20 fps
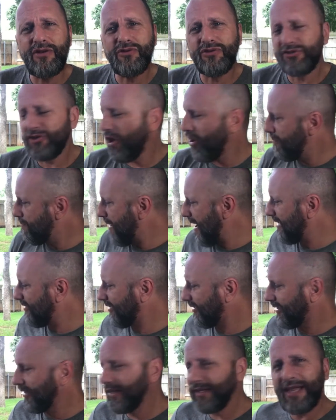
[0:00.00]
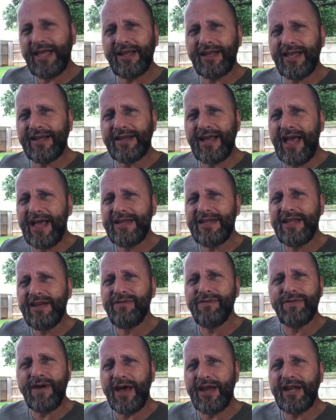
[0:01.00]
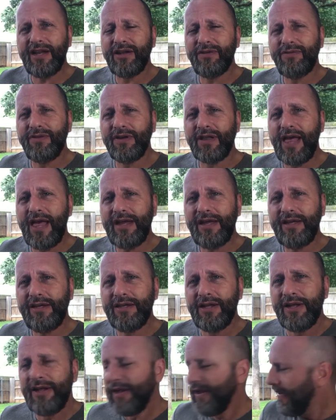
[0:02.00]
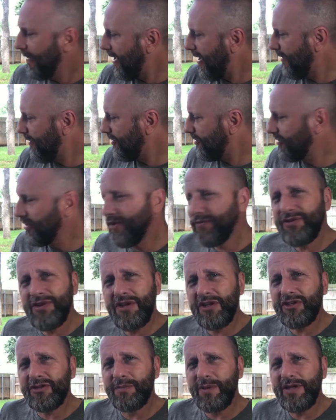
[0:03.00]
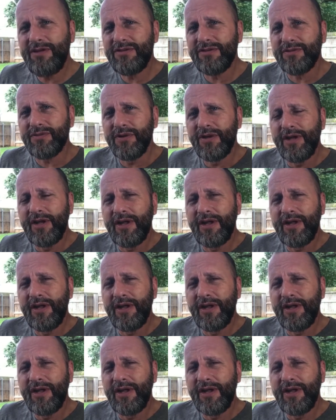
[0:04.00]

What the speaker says: you start basically like I did and find out if you like it, this stuff's inexpensive.